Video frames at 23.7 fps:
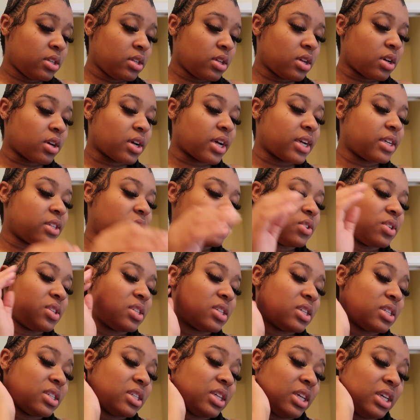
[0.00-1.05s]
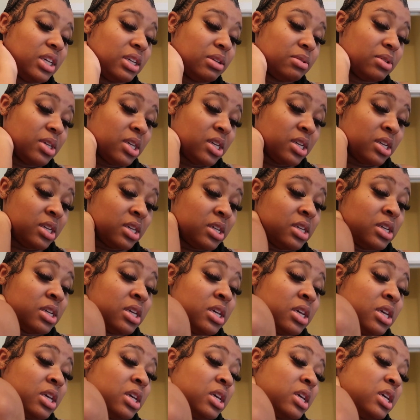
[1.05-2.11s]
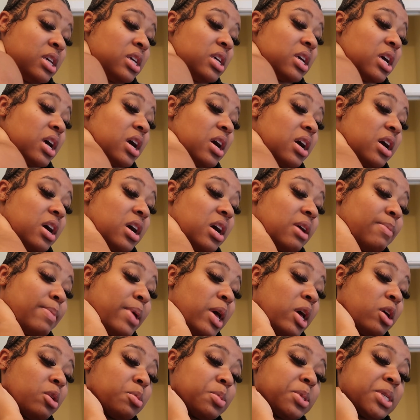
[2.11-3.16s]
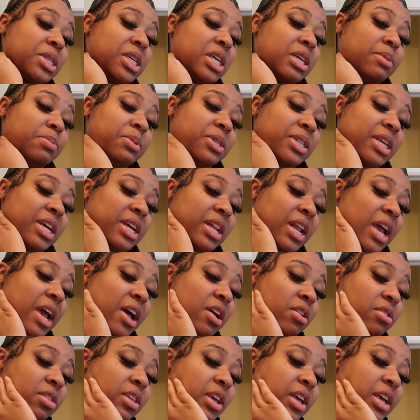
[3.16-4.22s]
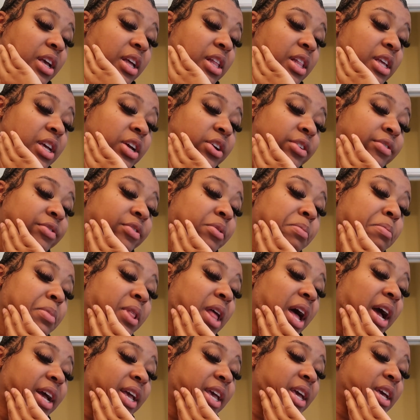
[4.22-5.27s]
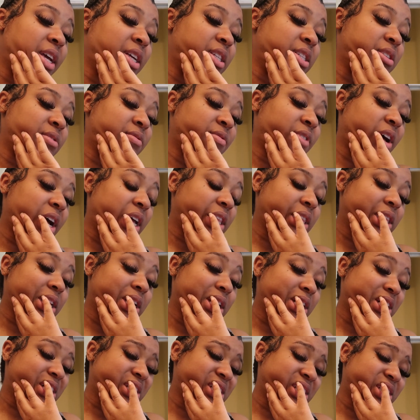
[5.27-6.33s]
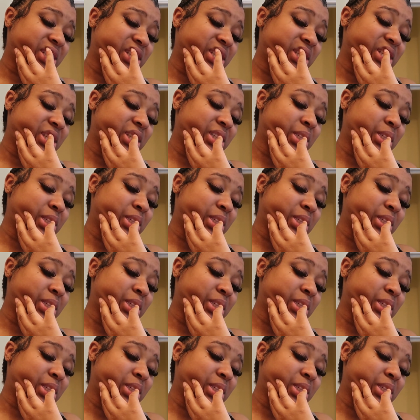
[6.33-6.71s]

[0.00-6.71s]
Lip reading: Okay, so it says keep helps keep skin healthy and clear from blackheads and fine lines.